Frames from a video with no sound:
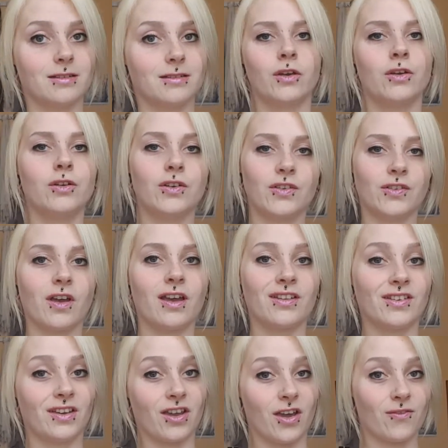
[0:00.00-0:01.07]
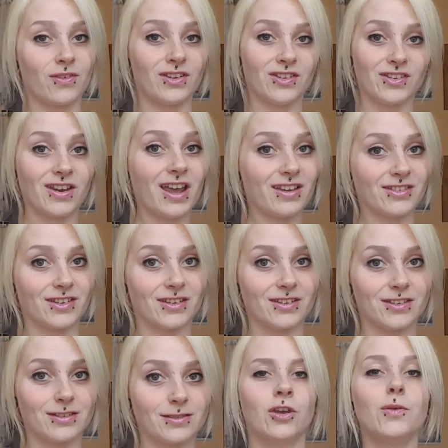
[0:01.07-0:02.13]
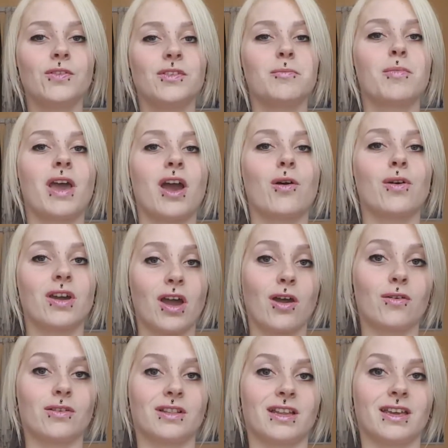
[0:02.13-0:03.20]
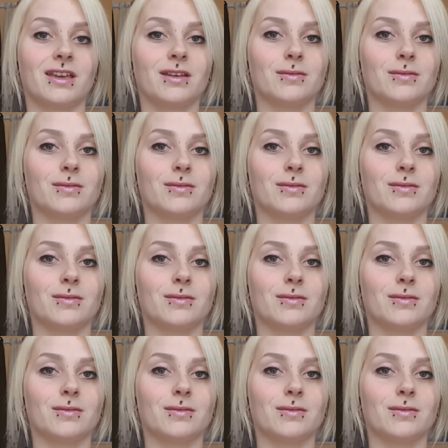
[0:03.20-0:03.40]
Who decides and governs taxes? Who is in power currently?